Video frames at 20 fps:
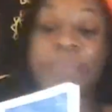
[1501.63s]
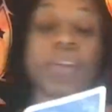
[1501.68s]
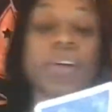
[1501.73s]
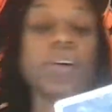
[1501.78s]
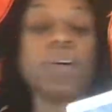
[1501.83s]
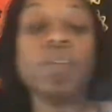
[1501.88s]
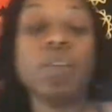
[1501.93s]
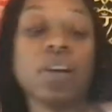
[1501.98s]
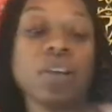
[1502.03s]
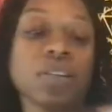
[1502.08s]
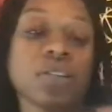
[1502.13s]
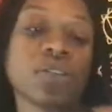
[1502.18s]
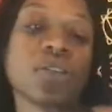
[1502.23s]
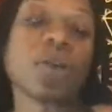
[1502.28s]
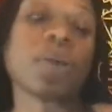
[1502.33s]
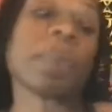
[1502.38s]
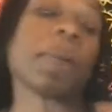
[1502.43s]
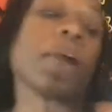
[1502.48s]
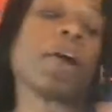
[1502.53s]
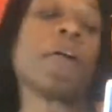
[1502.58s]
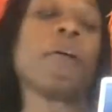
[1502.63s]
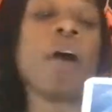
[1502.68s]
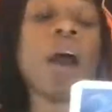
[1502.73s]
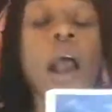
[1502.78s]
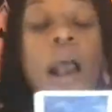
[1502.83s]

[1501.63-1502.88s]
Who knows, Scorpio?